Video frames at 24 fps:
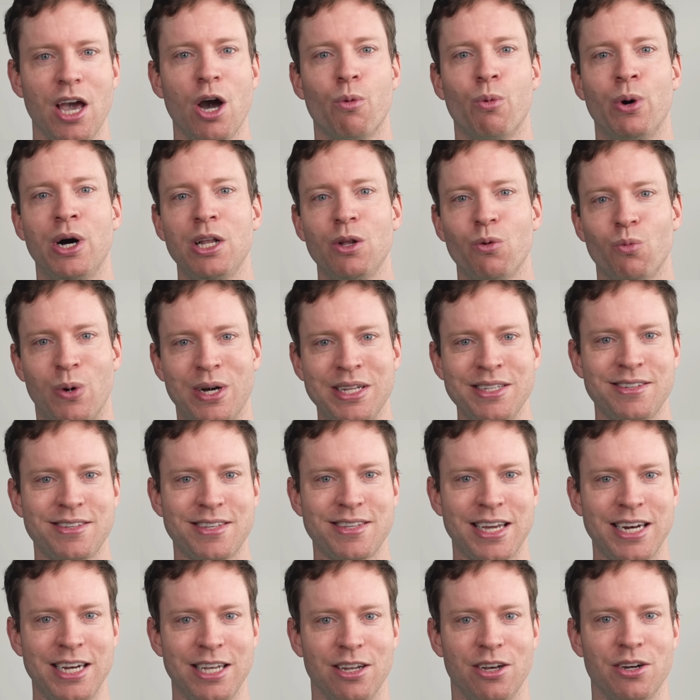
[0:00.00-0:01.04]
Well, one
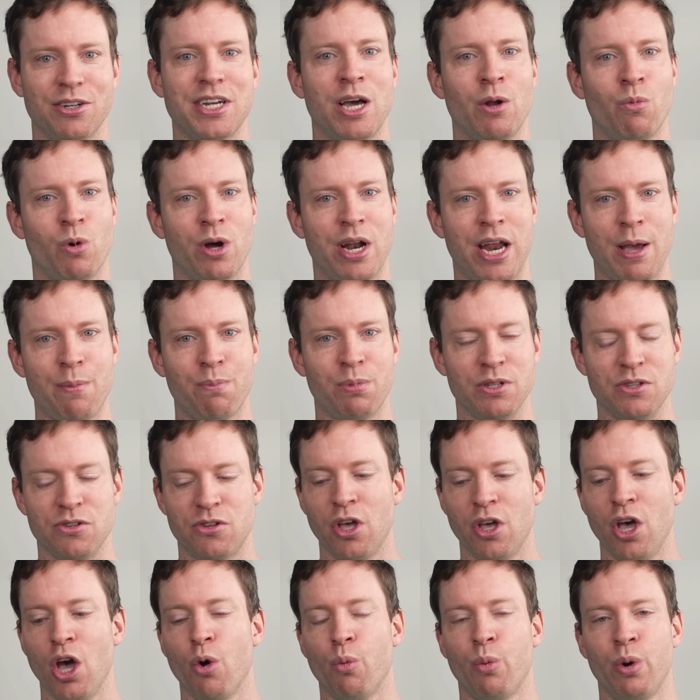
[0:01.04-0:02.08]
study looked at what happens
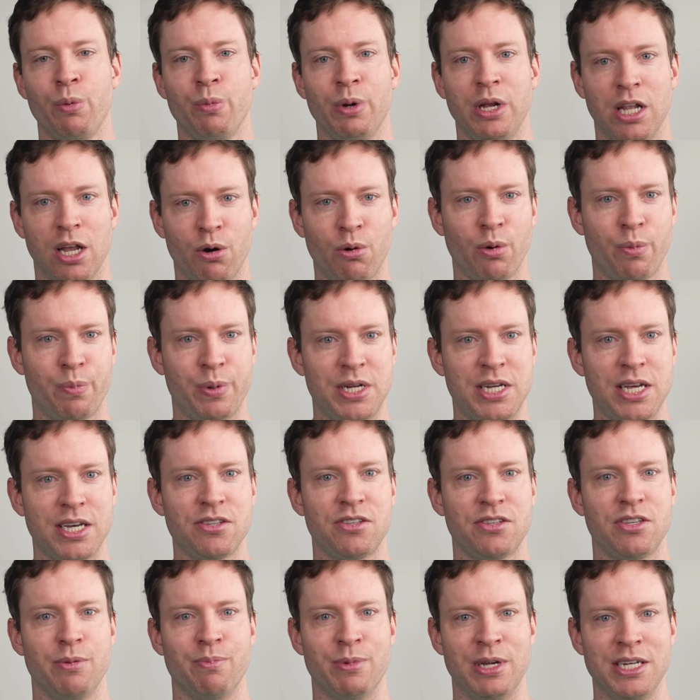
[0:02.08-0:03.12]
when we lower
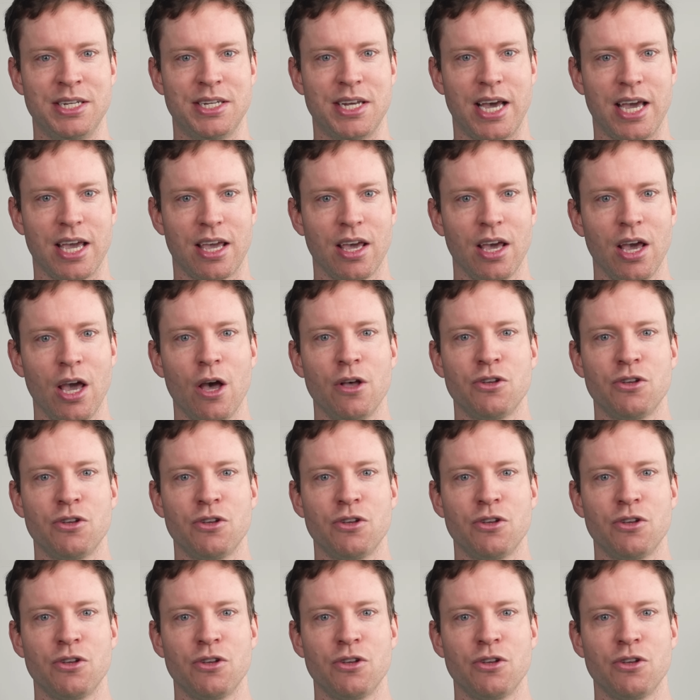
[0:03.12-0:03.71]
potassium intake.